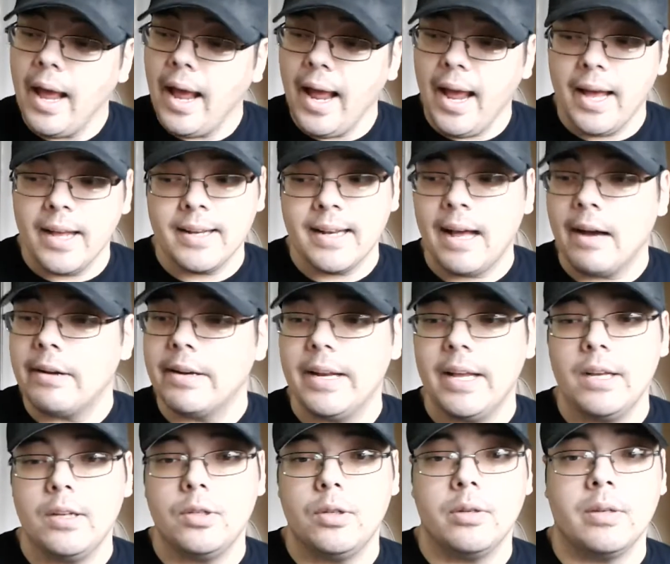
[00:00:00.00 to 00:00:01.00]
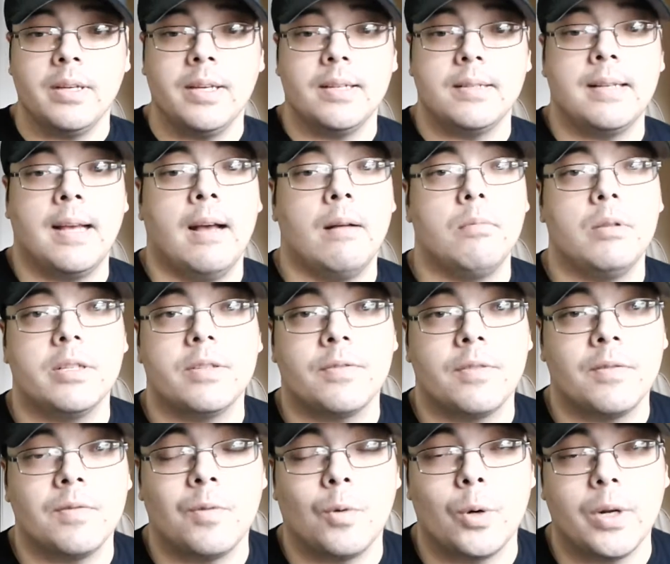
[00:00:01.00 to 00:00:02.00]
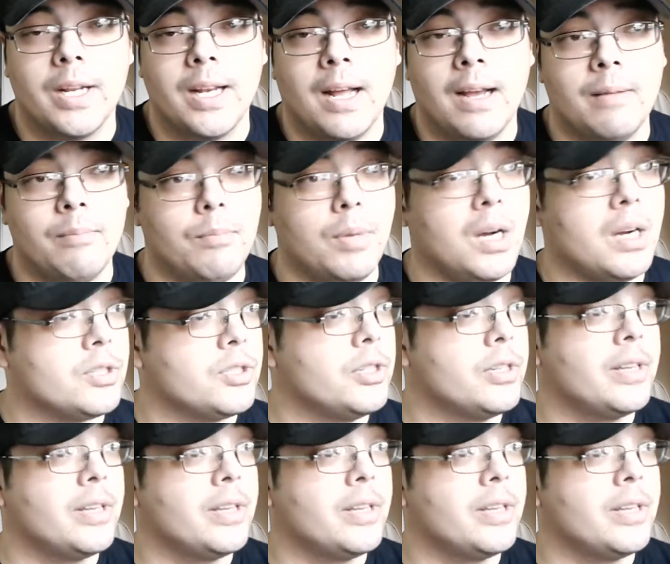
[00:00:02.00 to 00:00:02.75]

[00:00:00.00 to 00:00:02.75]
And nowadays you can get tablets for 49 bucks.